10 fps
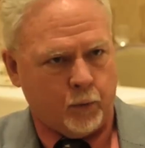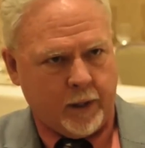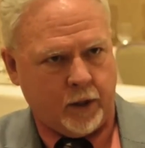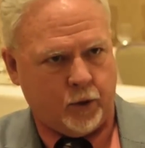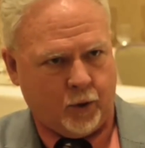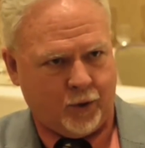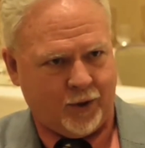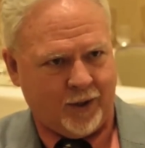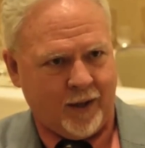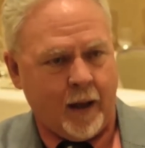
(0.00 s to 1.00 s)

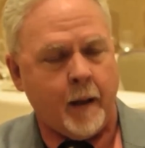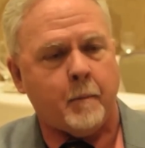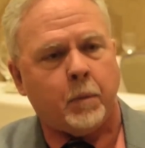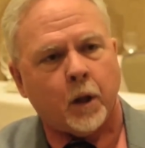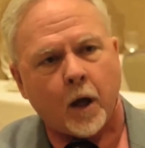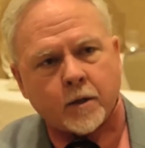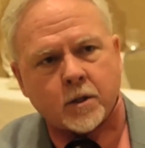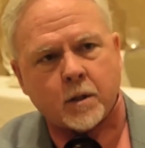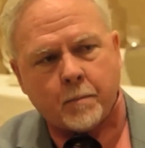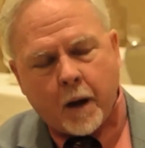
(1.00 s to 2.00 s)
research,
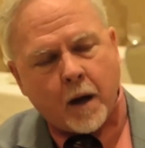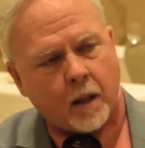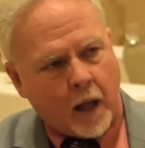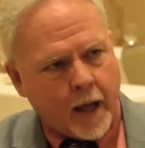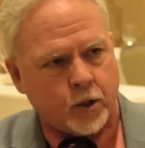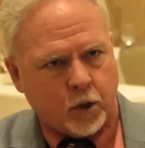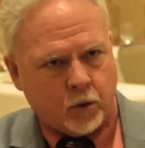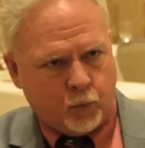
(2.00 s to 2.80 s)
plus the biological